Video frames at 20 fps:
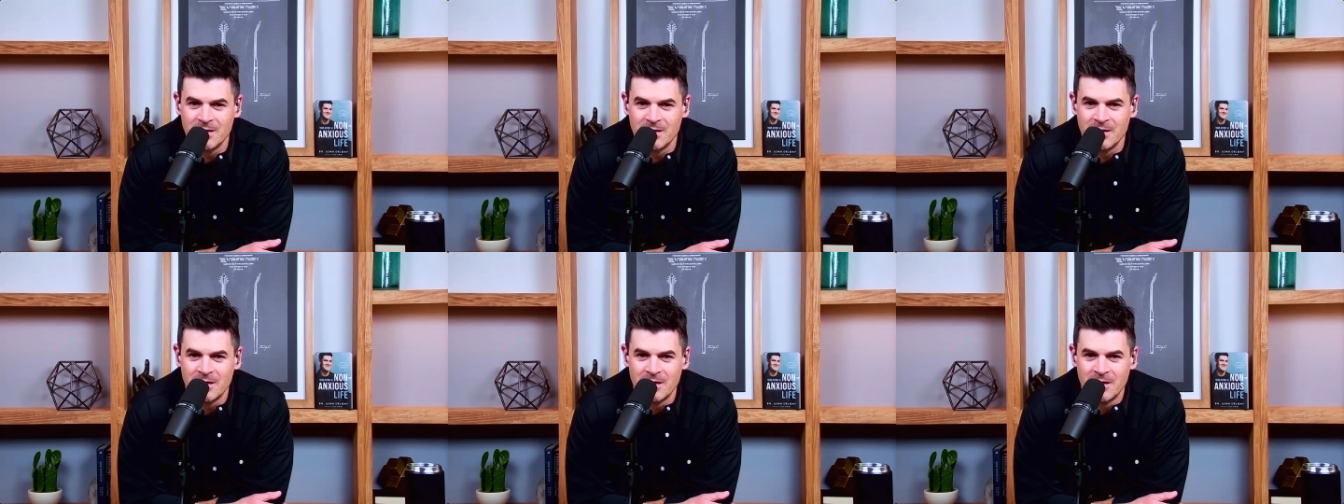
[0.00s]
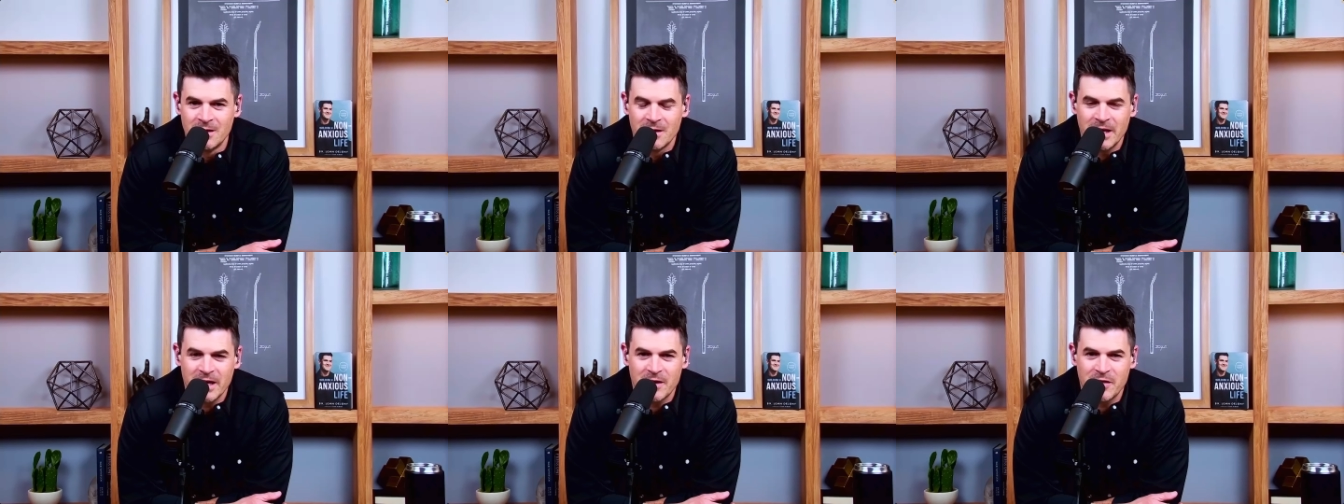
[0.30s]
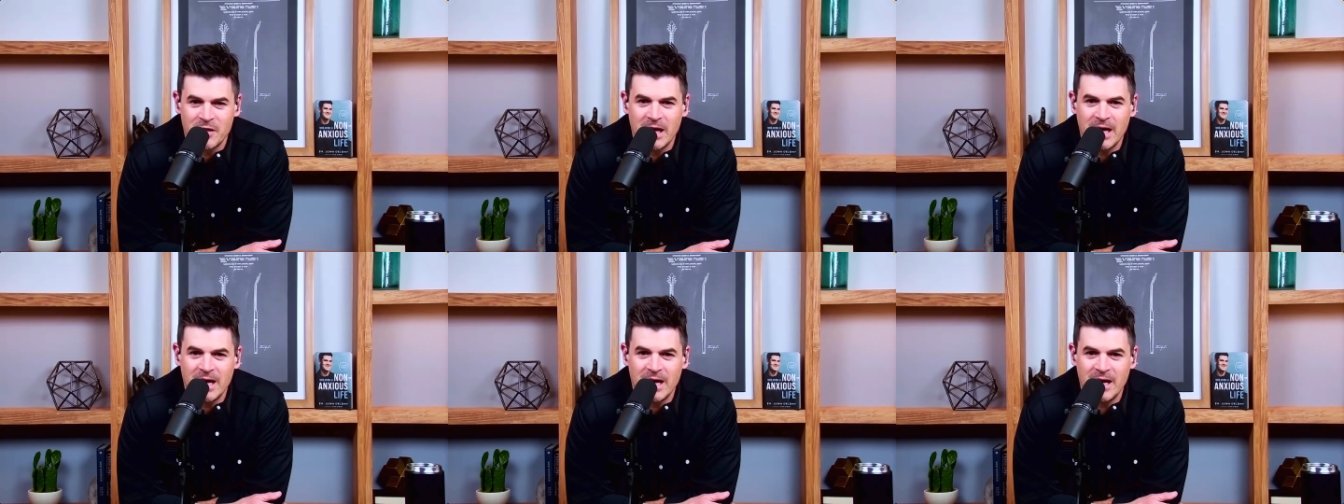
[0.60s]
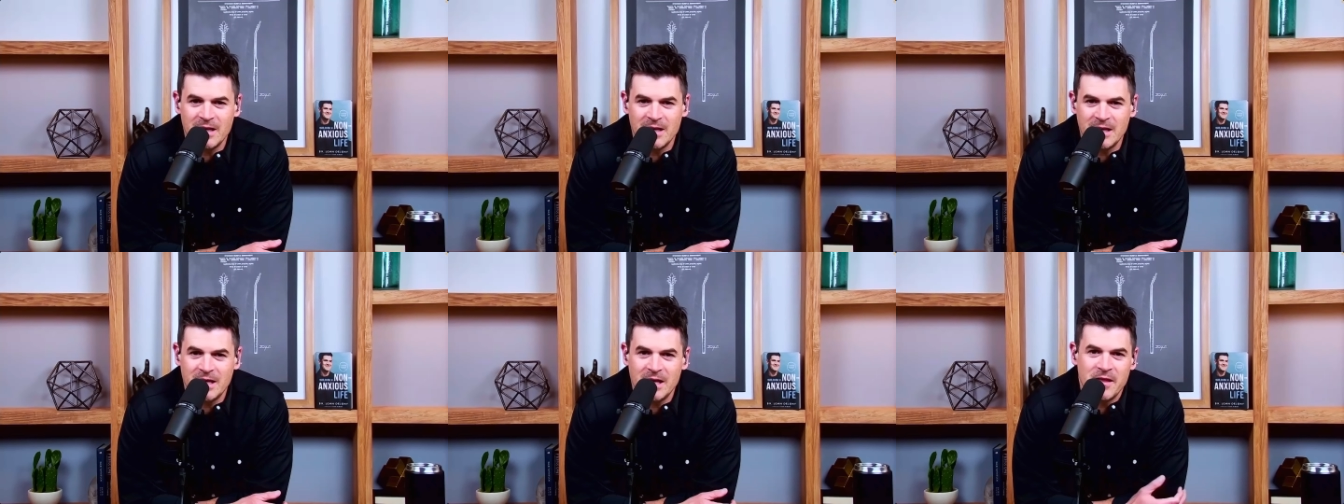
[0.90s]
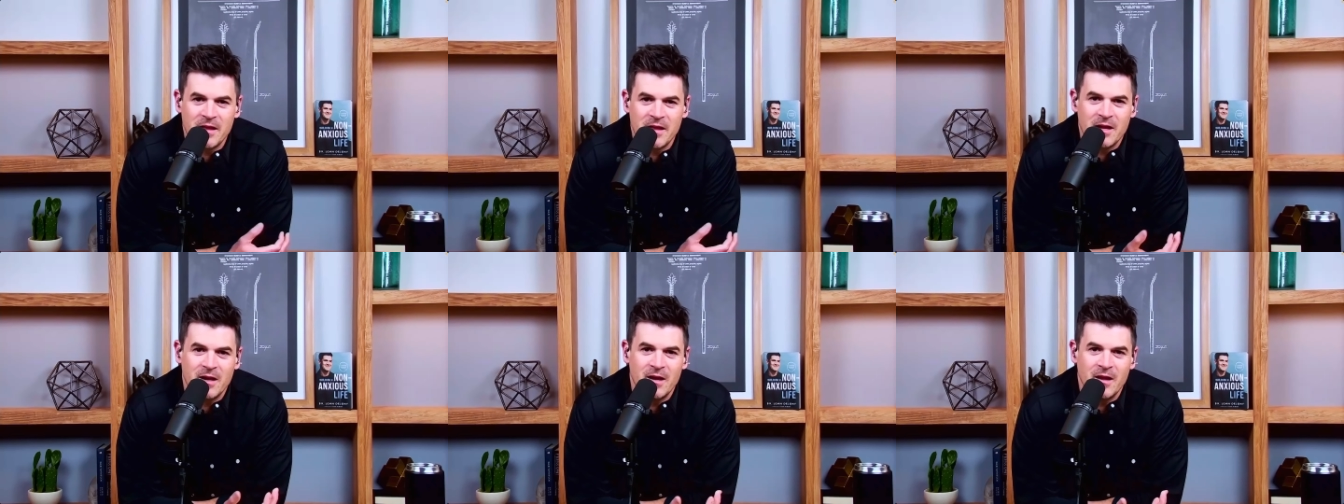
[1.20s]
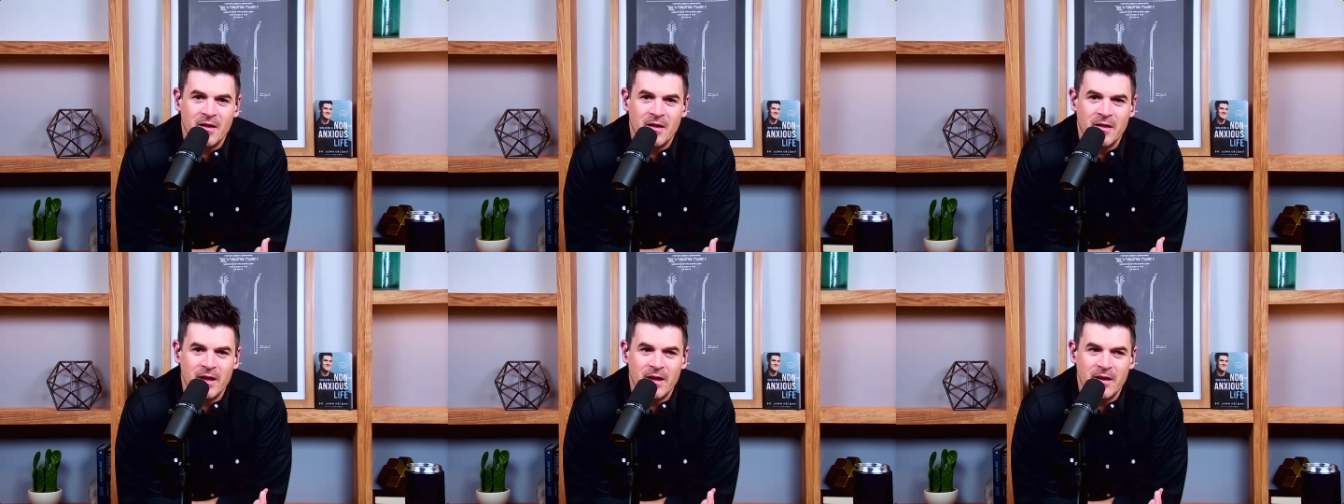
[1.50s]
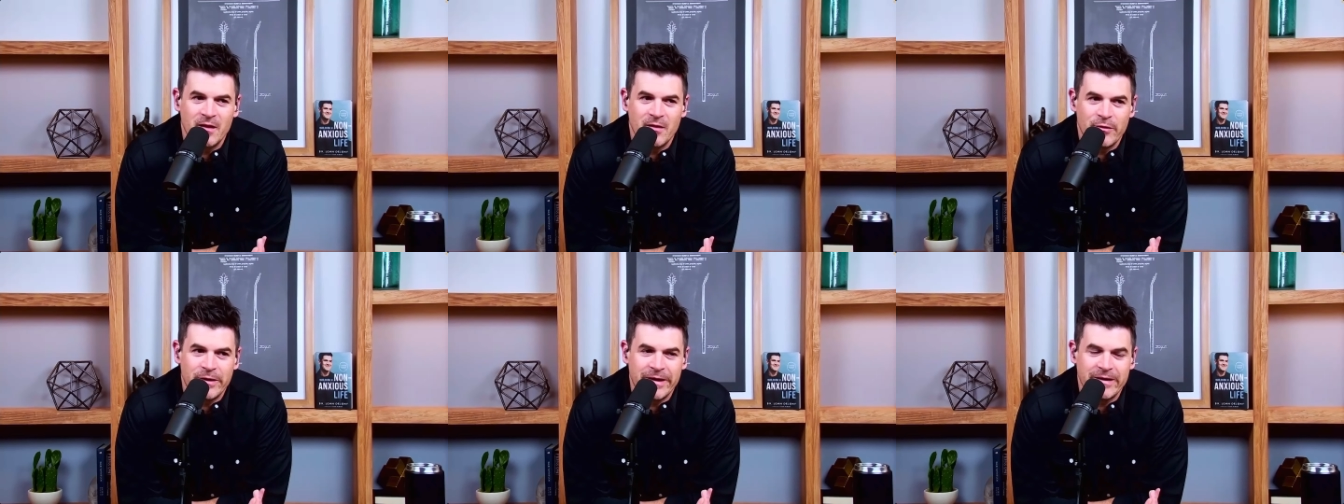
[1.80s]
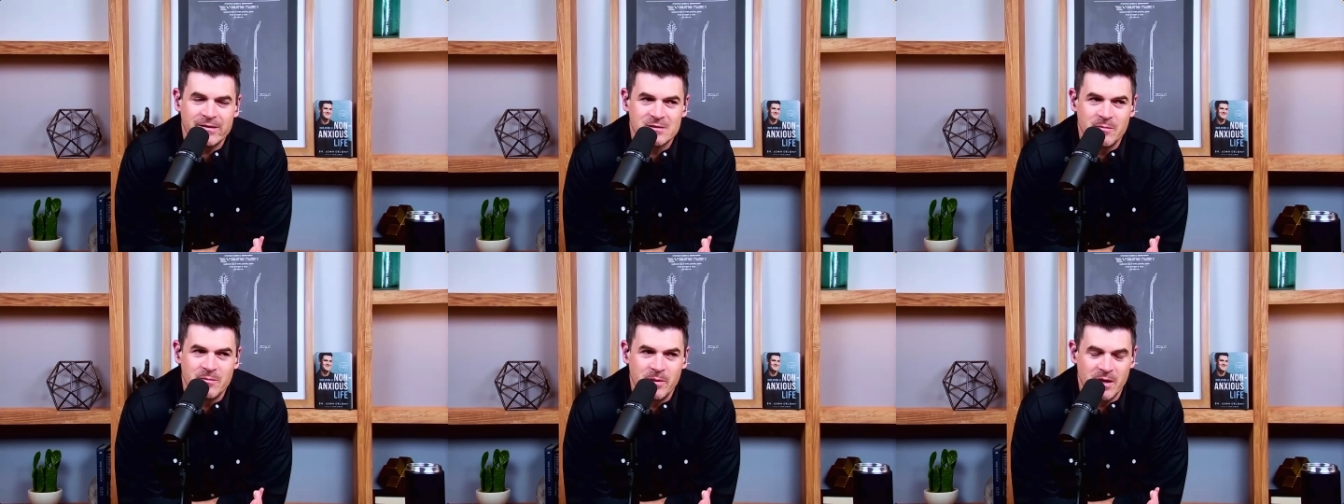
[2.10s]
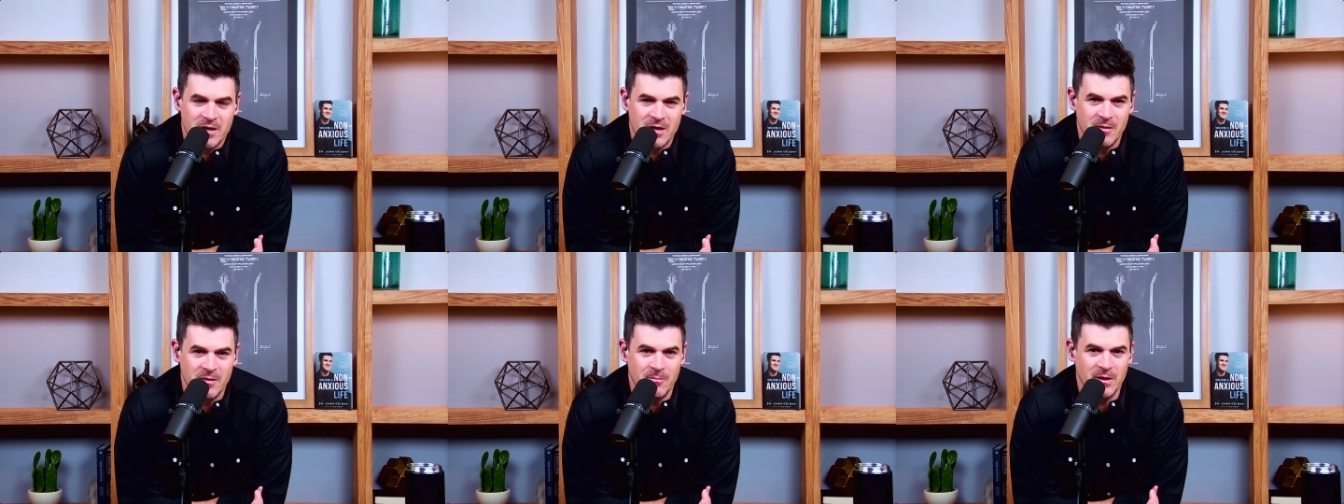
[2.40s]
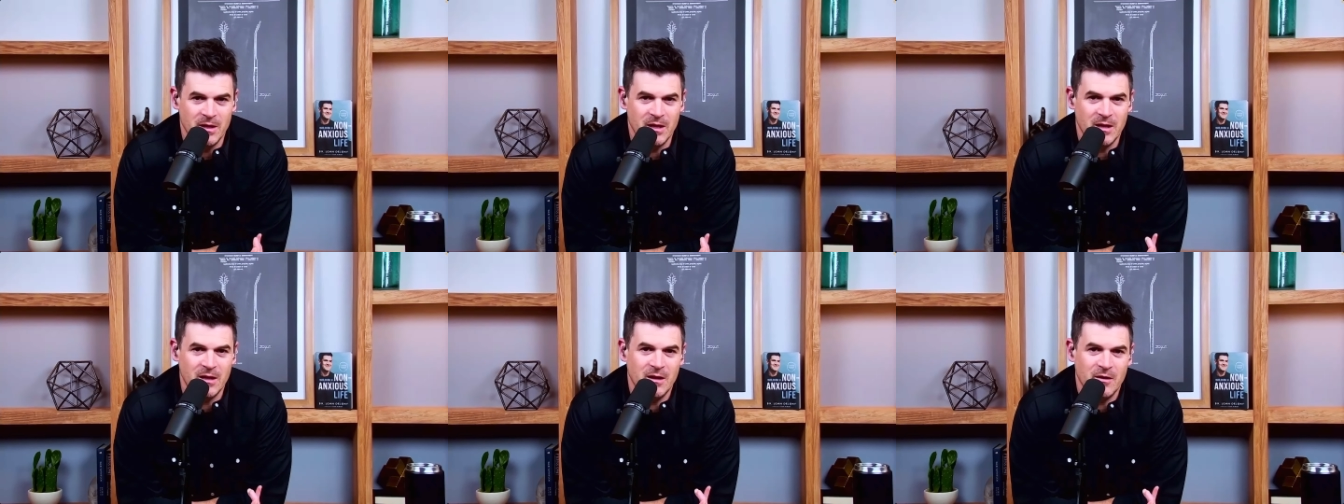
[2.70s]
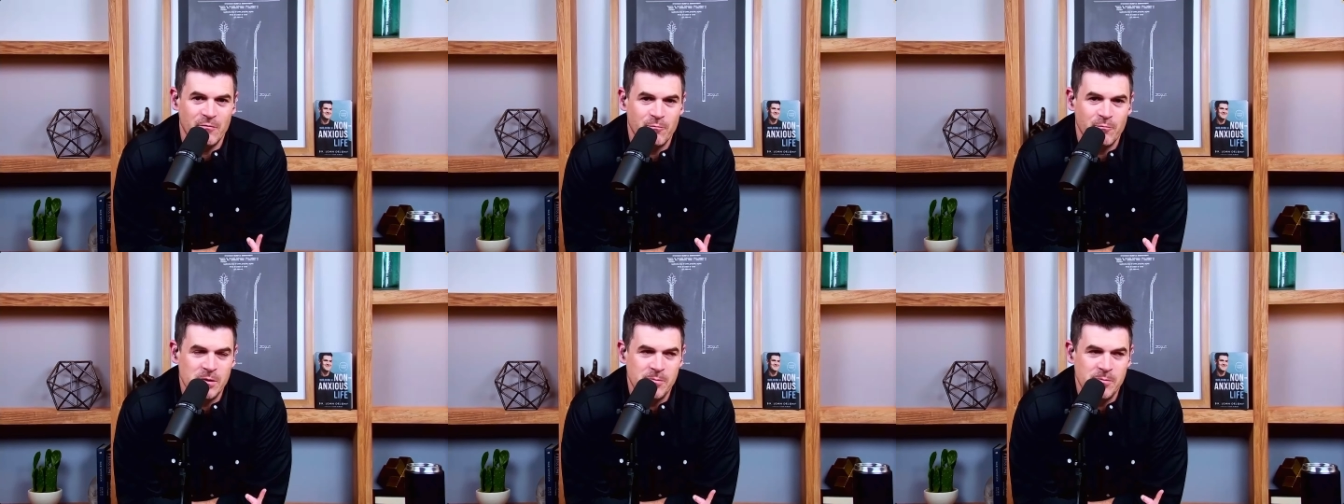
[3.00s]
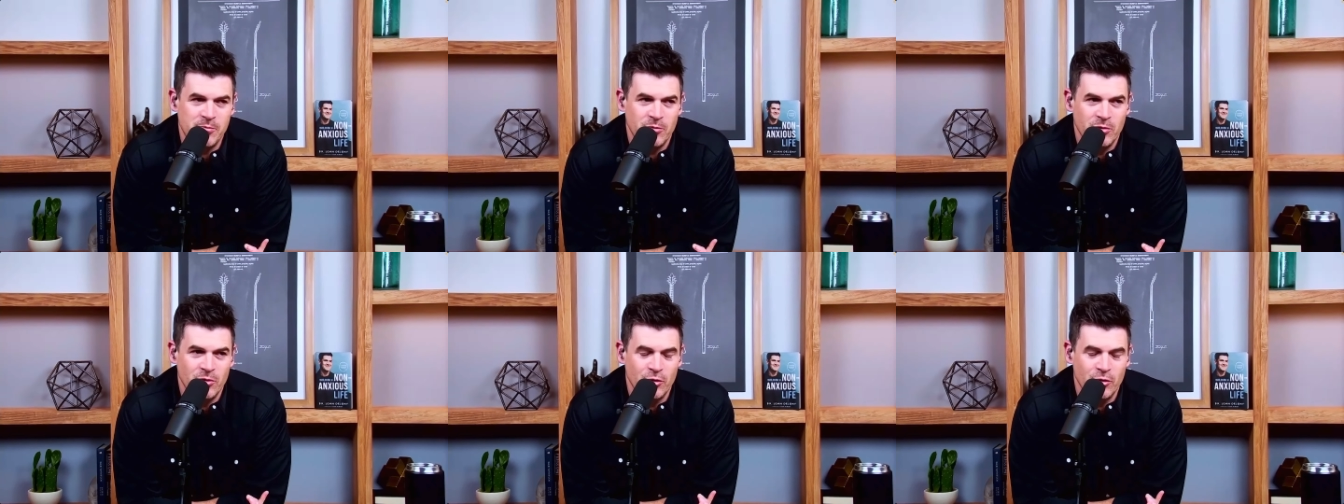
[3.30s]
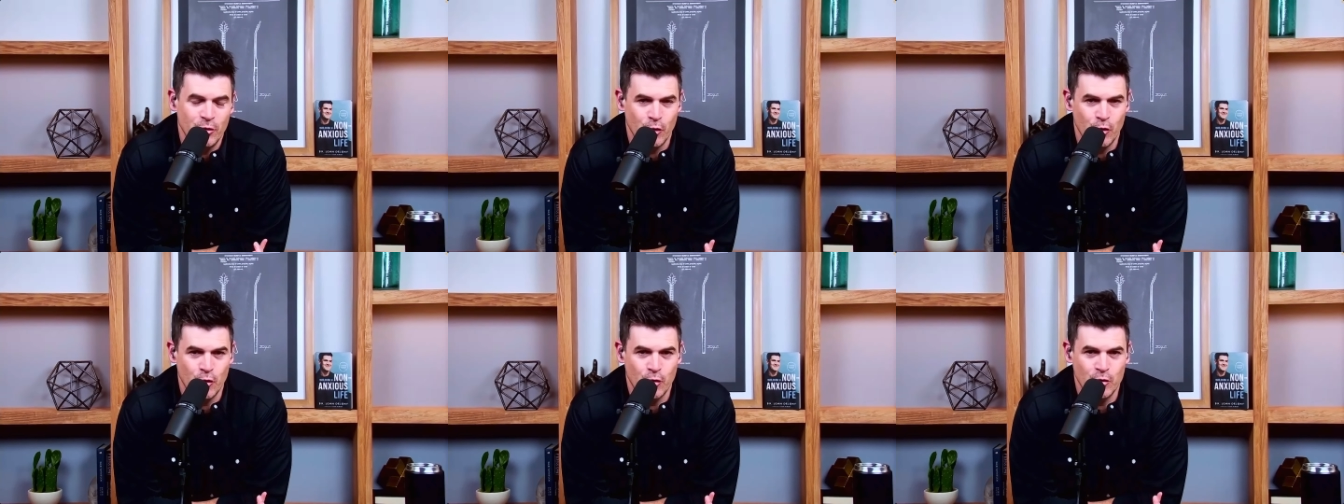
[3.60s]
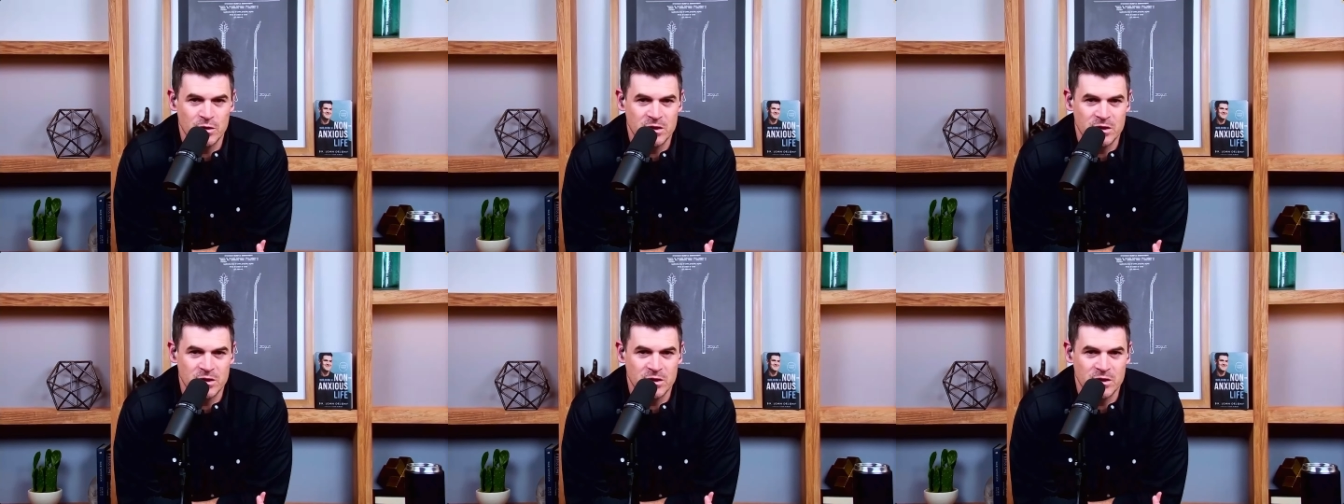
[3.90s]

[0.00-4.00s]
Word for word: Right. Like the idea that there has to be a committee of people who